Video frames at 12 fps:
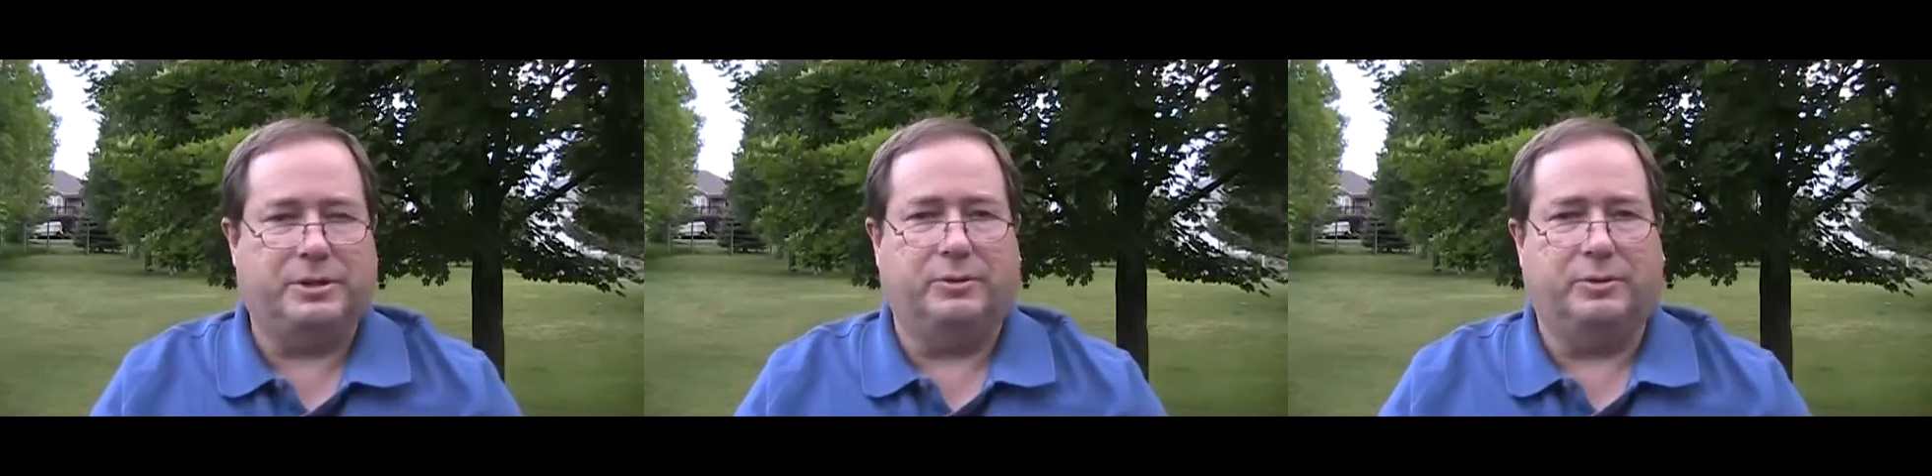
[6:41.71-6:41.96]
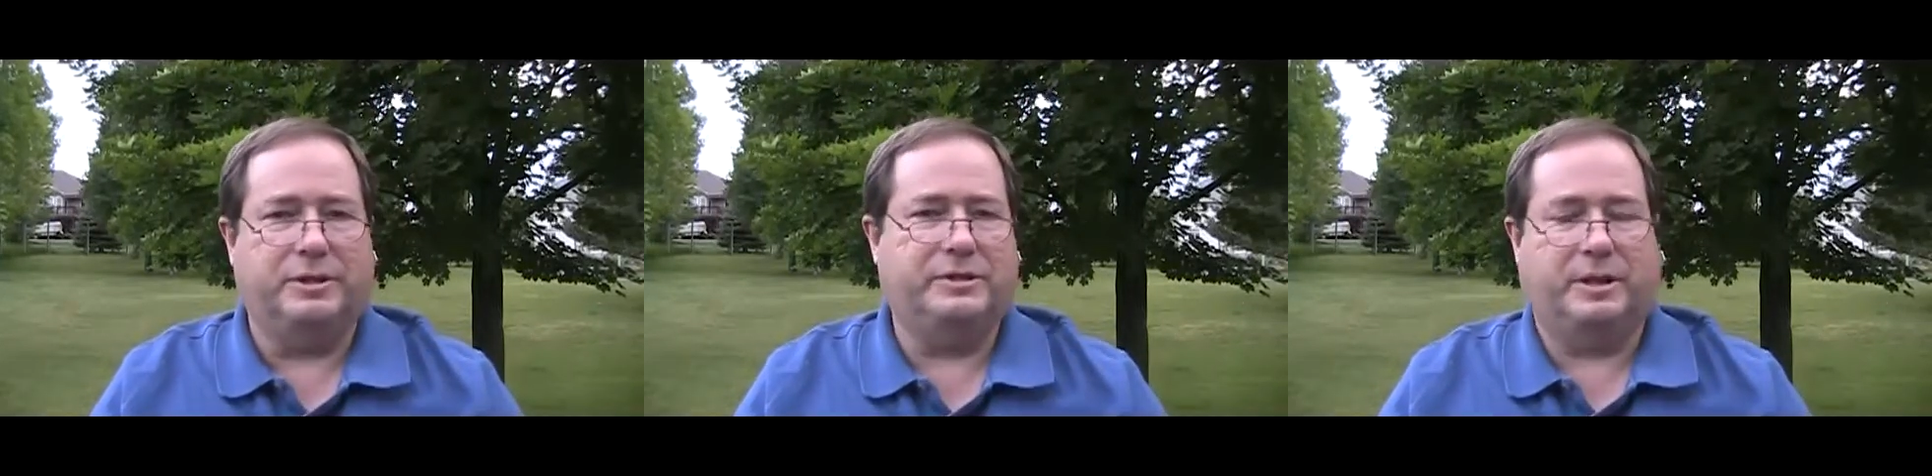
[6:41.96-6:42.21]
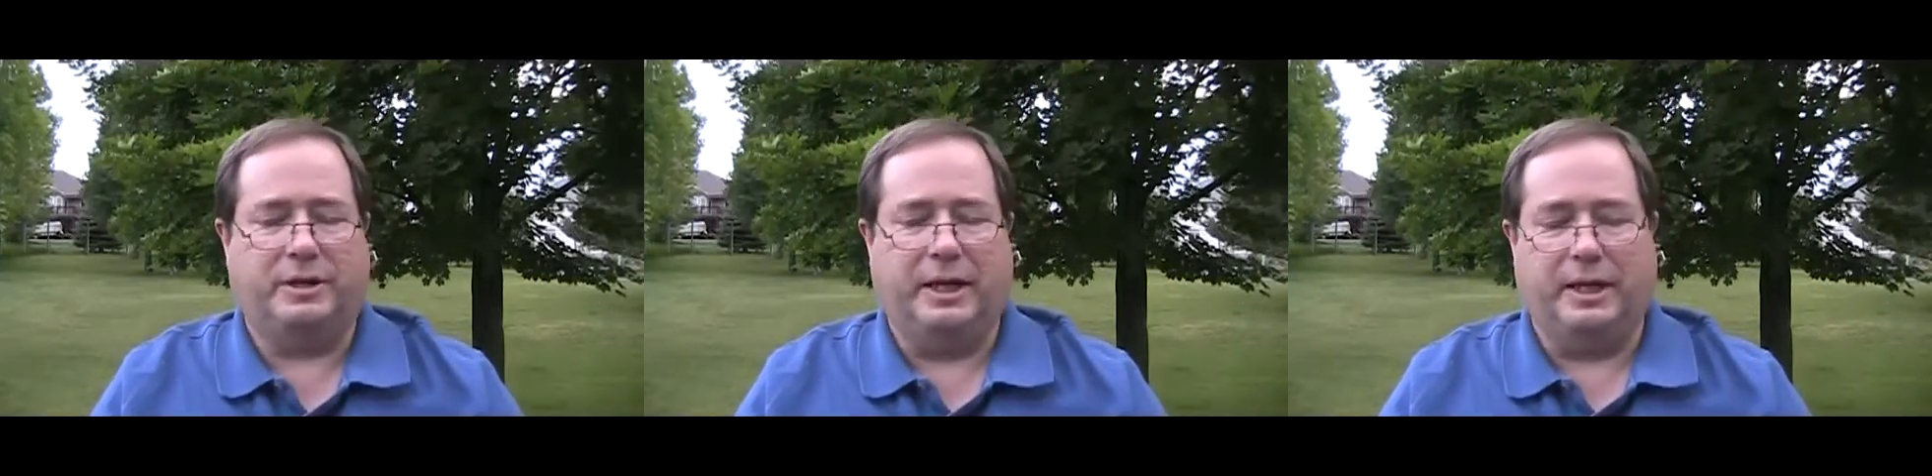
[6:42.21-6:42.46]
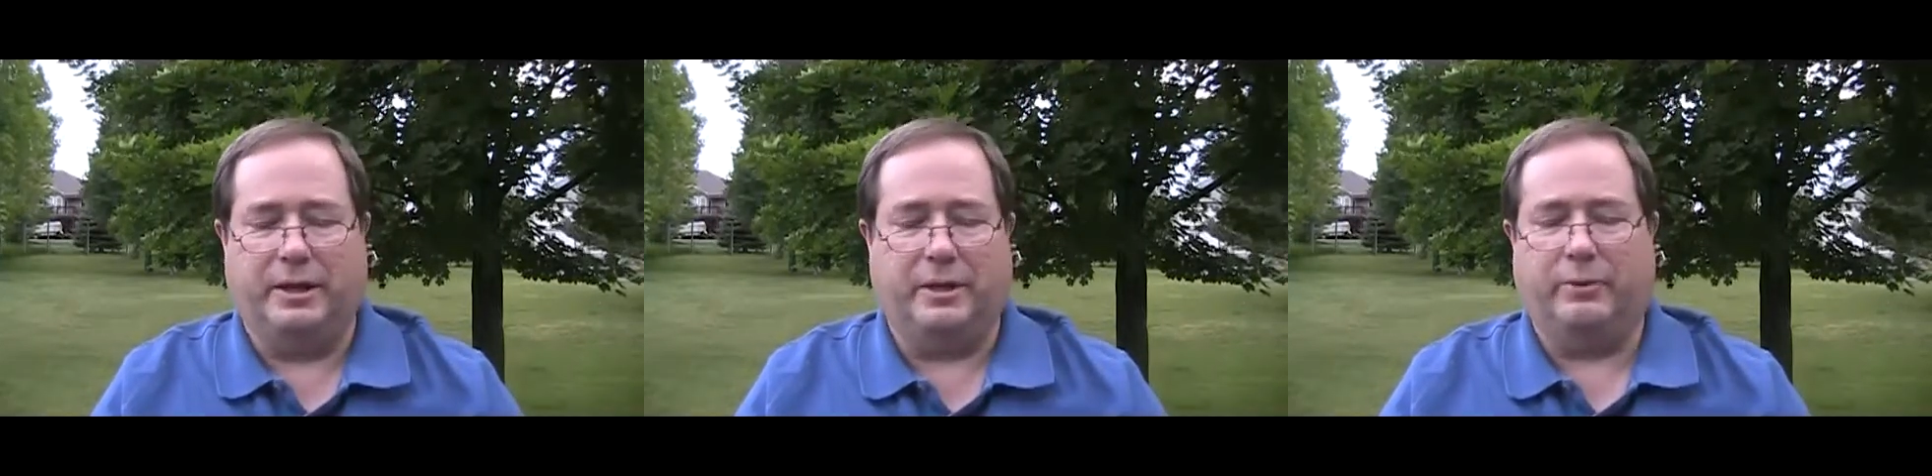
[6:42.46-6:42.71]
We'll
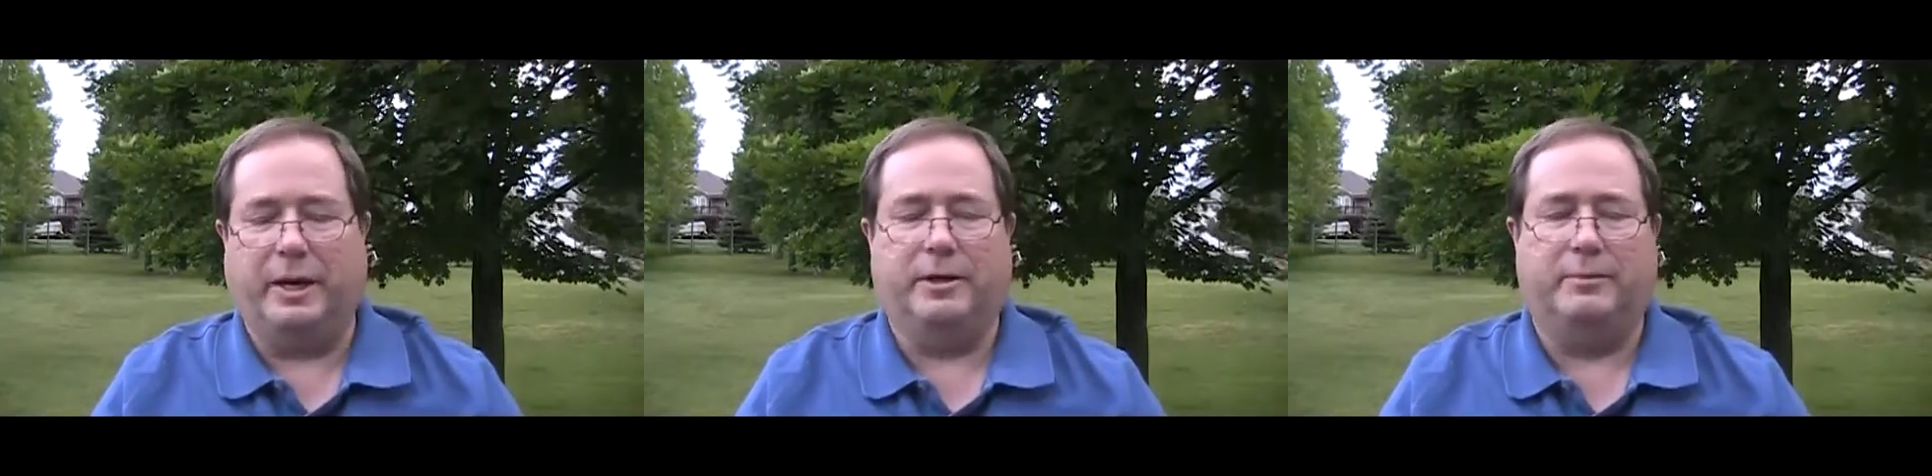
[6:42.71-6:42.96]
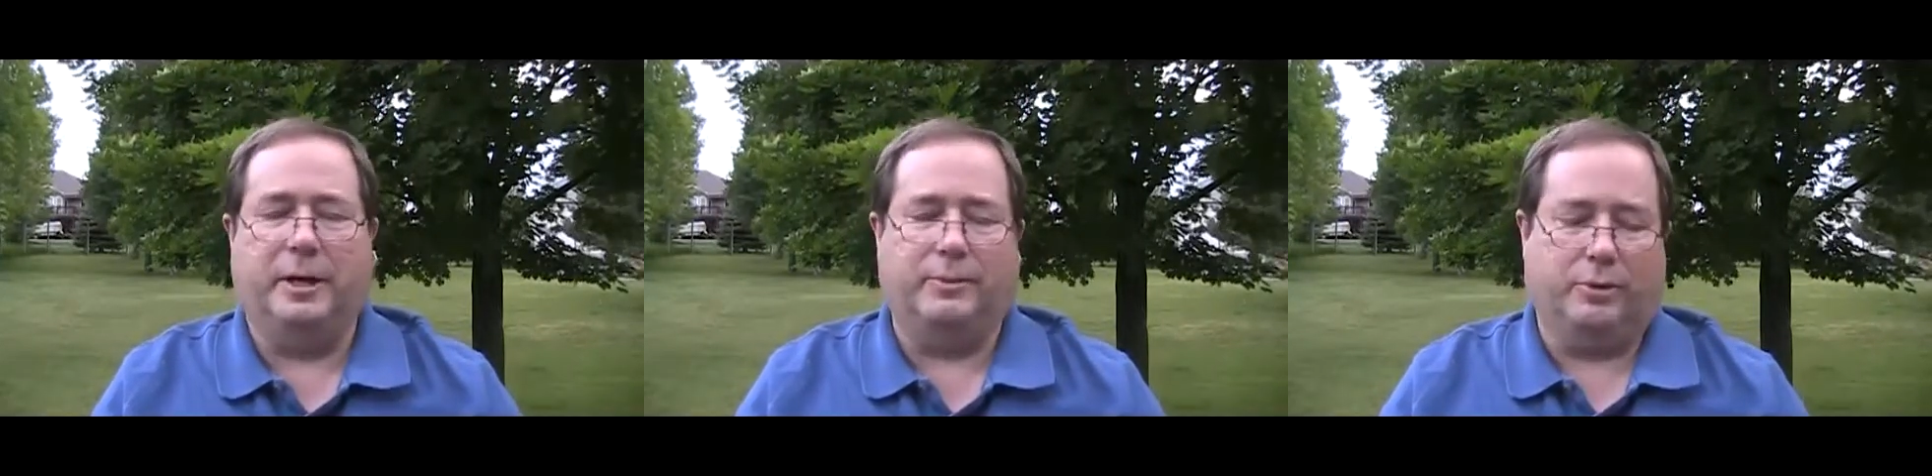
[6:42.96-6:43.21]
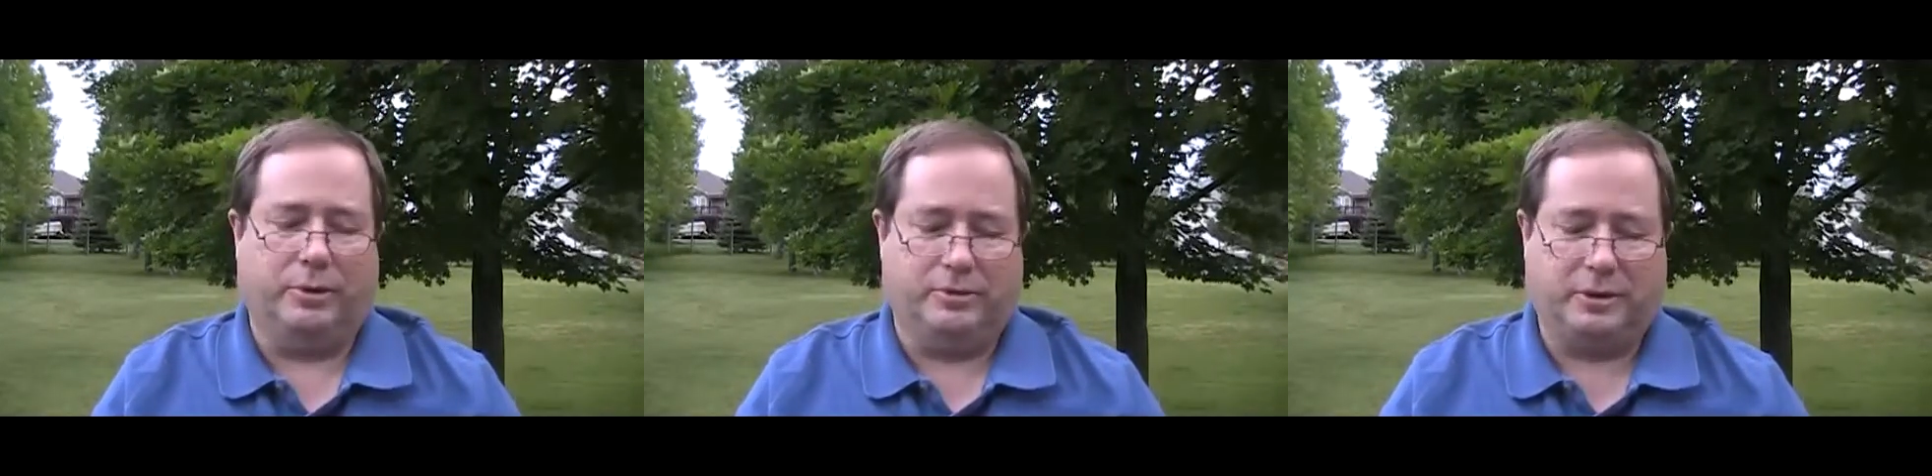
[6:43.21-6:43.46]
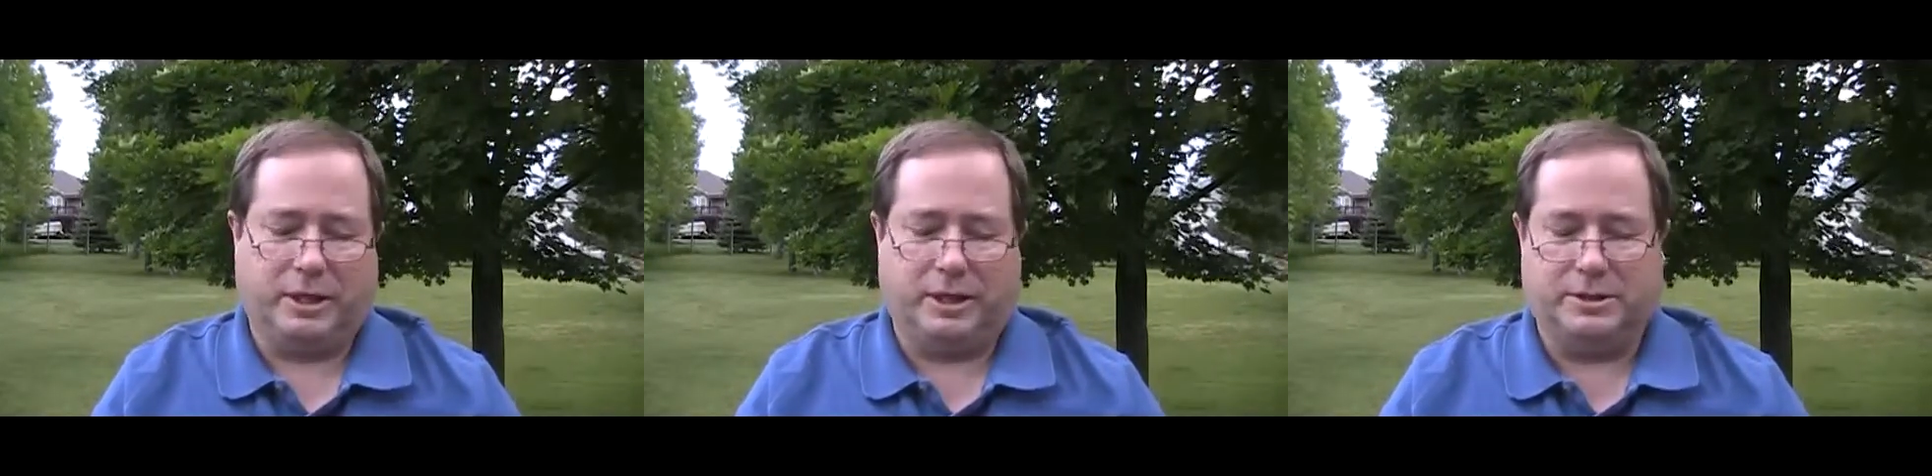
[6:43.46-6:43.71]
just get another random
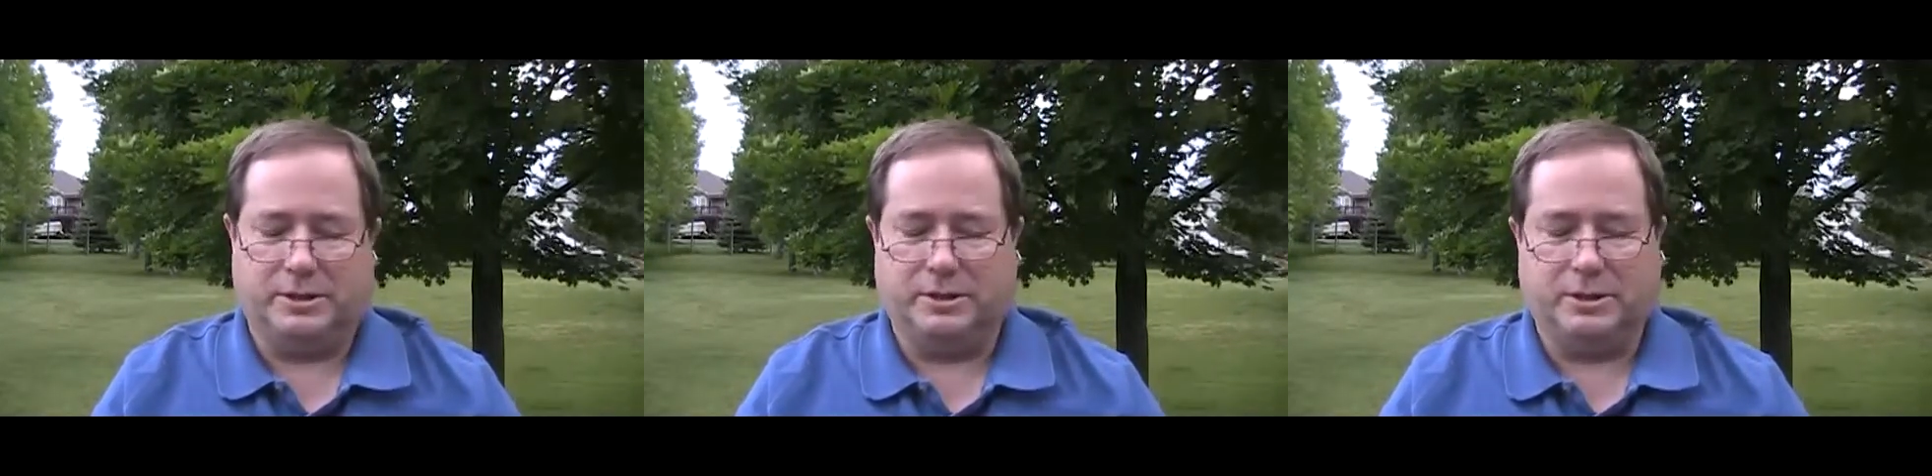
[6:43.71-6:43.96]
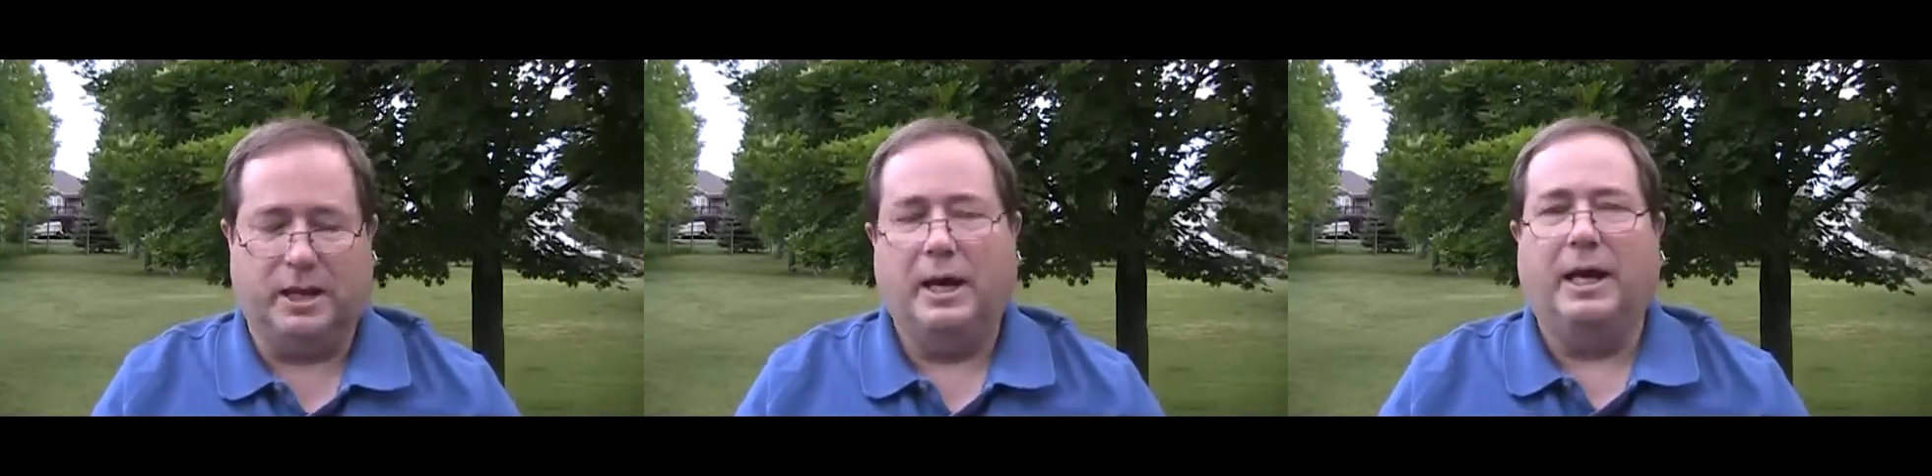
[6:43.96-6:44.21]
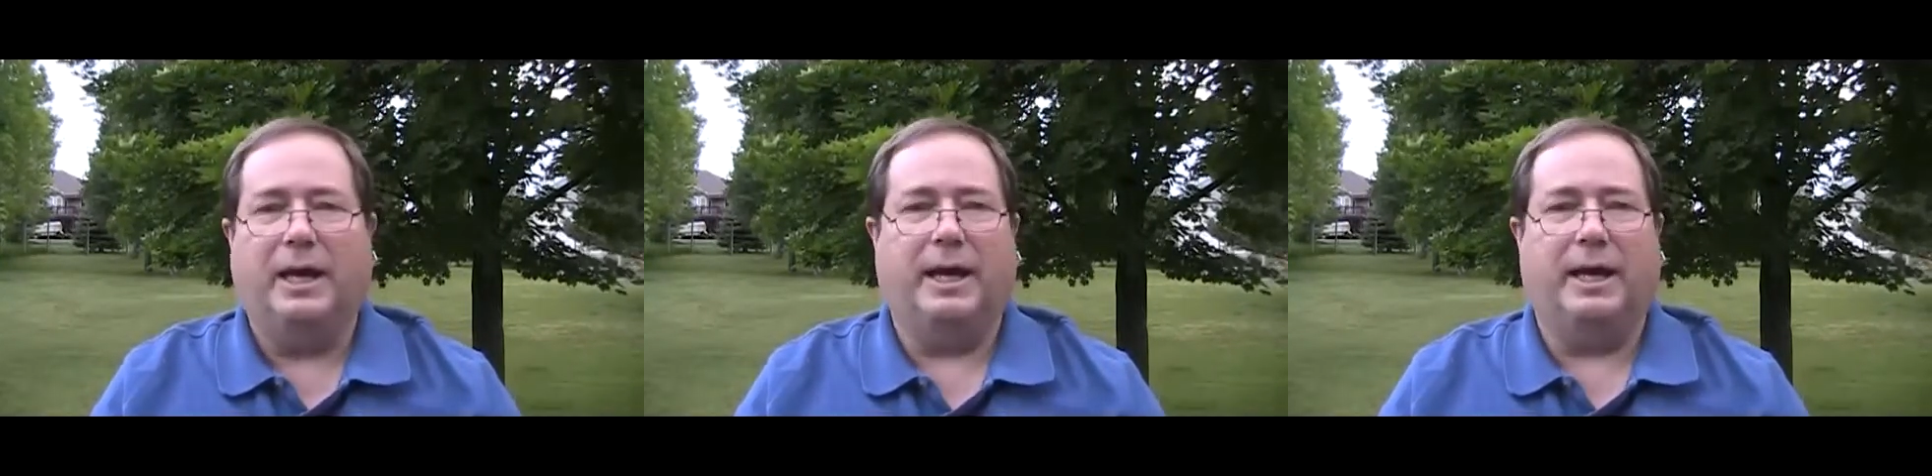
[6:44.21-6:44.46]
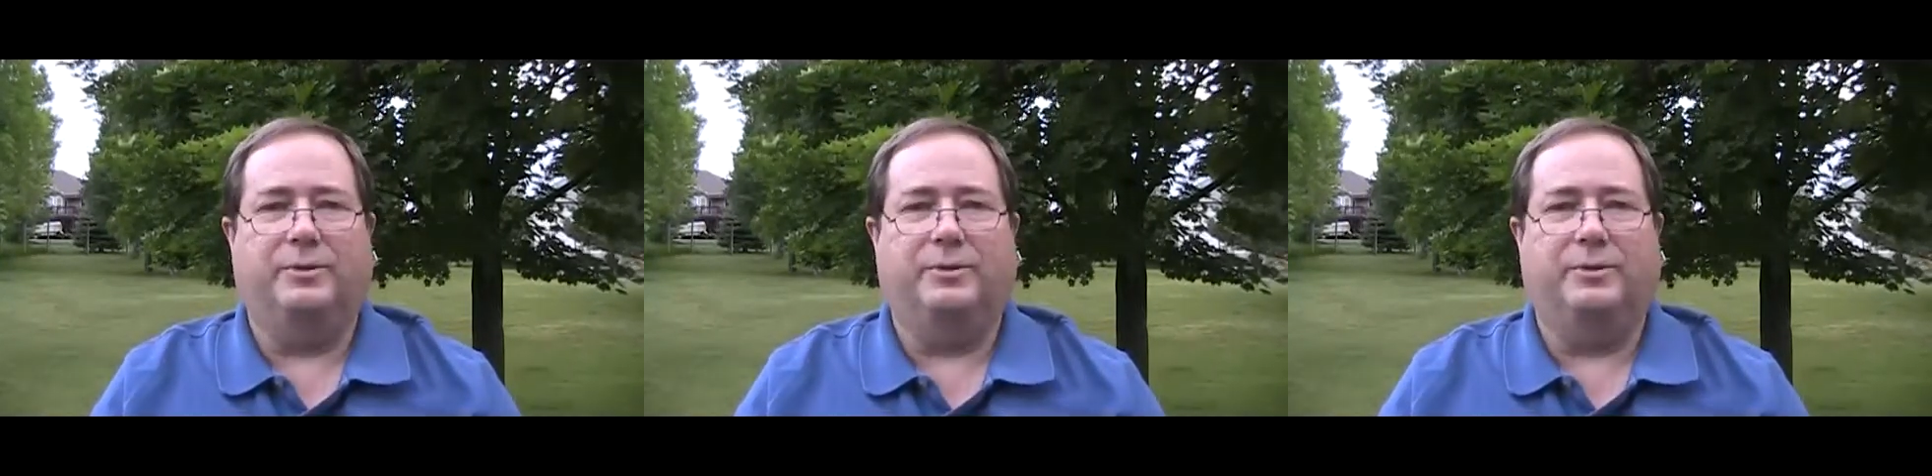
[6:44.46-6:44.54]
number in those cases,